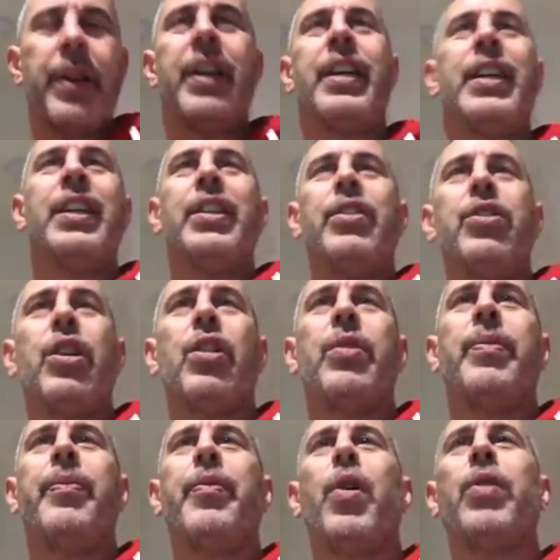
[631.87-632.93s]
So all
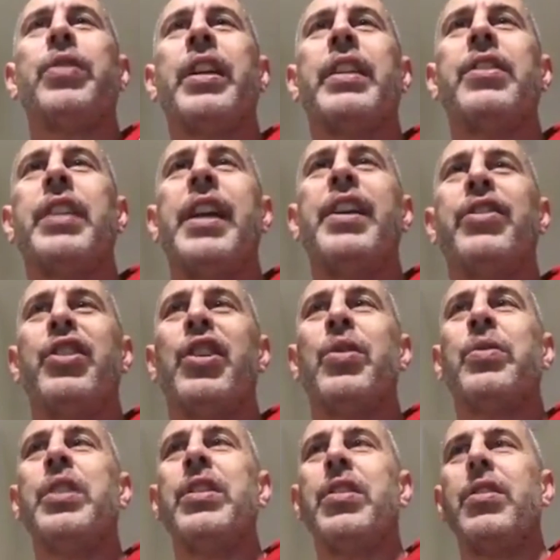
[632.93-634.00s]
I could say is though, this is
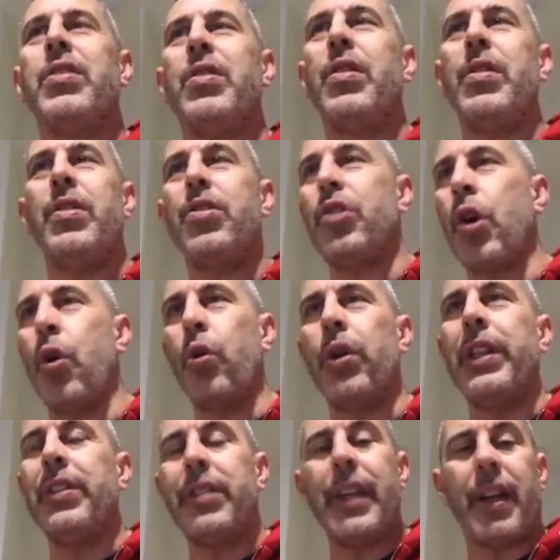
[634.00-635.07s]
totally sick
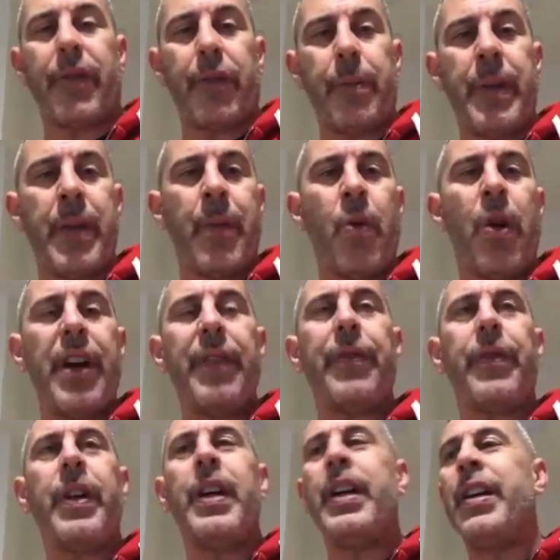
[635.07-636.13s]
for me and my wife.
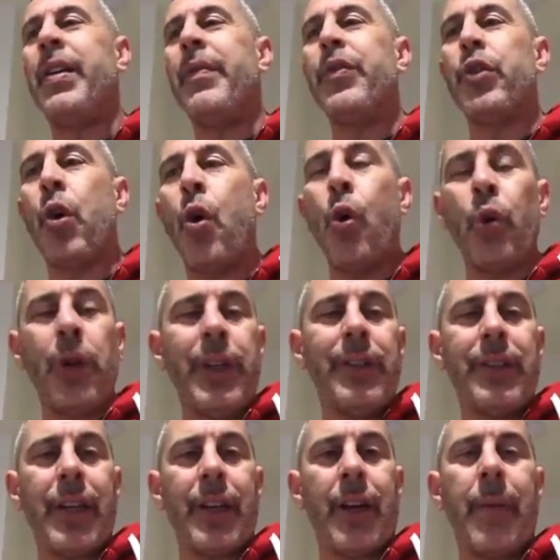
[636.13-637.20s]
Totally set
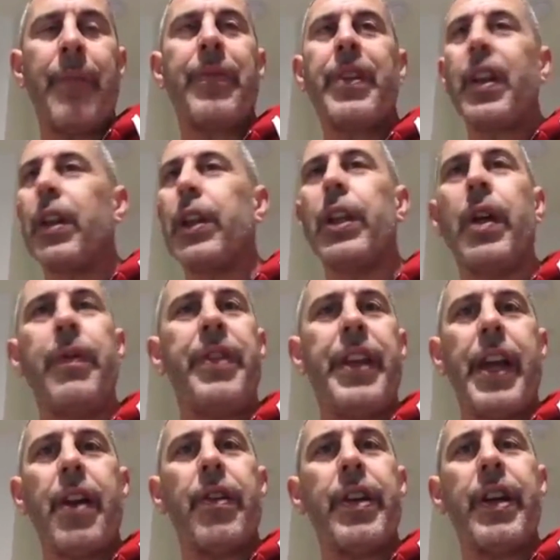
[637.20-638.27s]
up. Love the
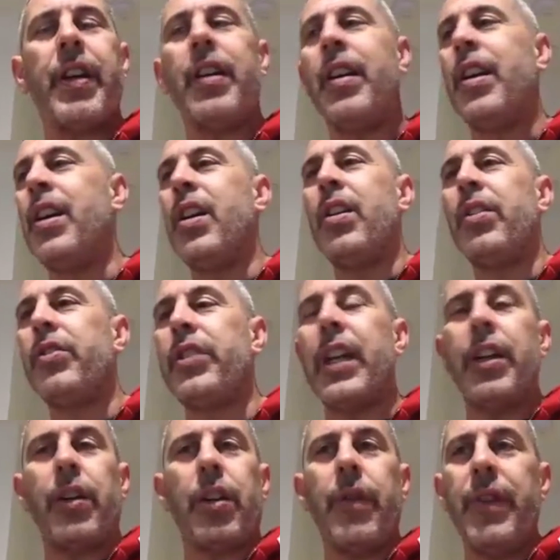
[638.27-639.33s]
area.
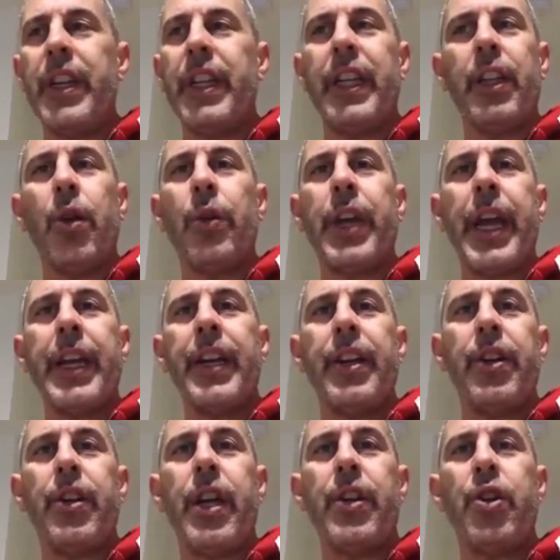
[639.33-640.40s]
Conveniently located in New
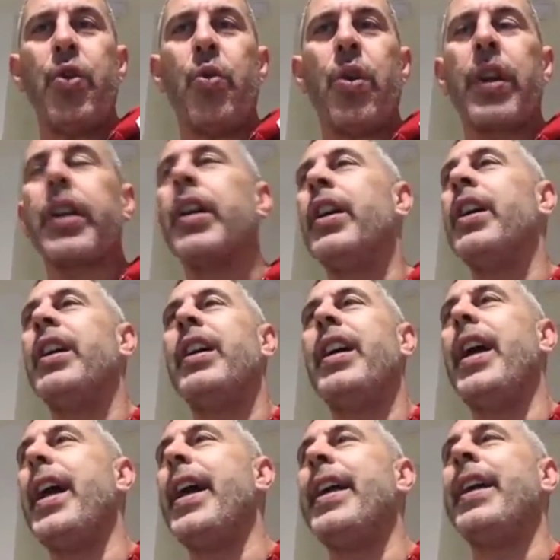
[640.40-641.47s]
York,
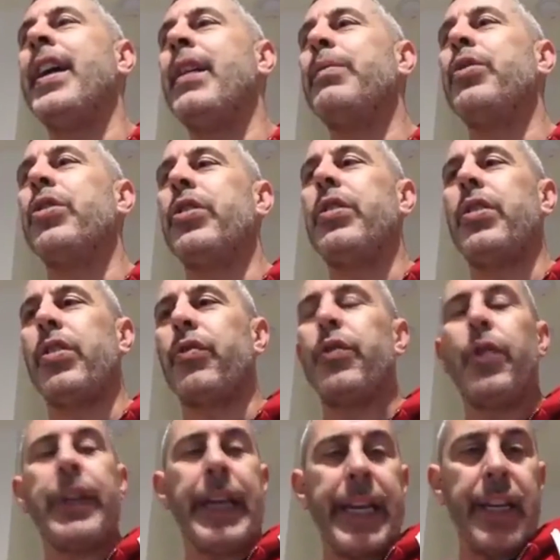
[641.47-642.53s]
and just really getting
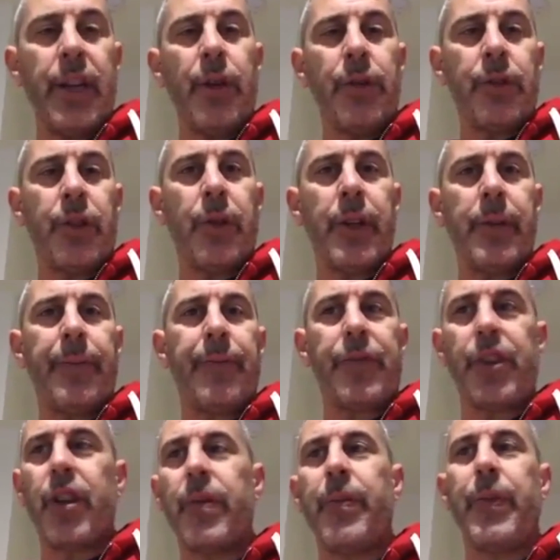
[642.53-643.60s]
used to it. So
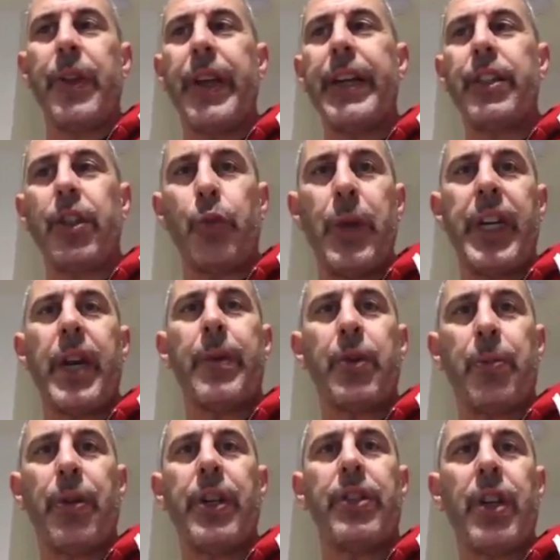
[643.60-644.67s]
this weekend was pretty tough,